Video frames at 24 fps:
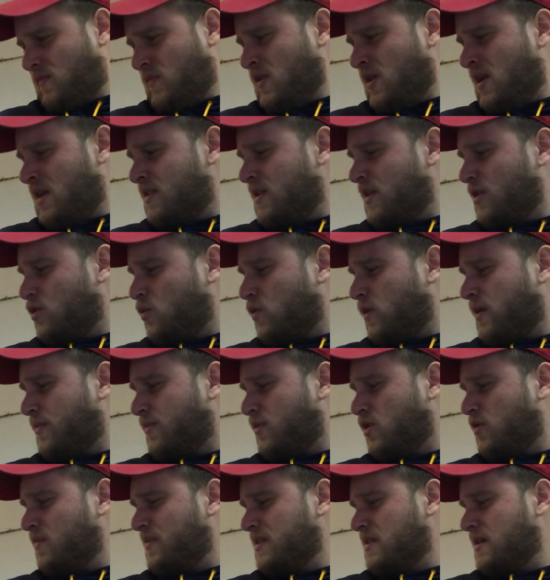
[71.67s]
And then the one I'm
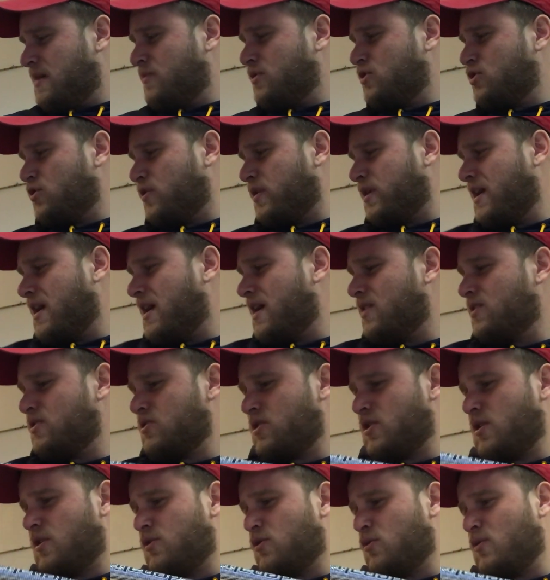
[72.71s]
going to be demonstrating on is
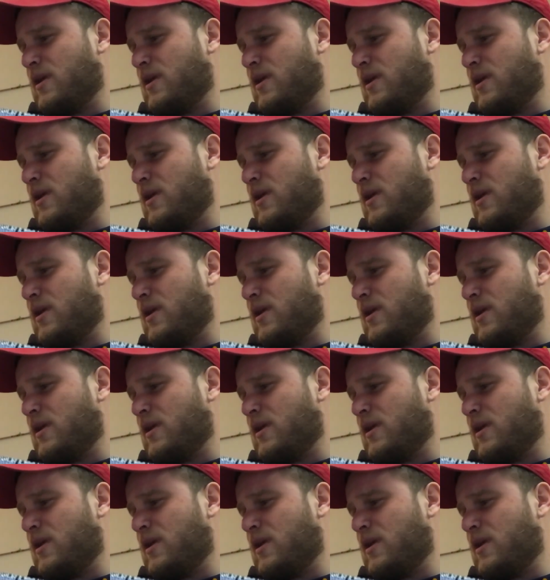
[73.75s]
another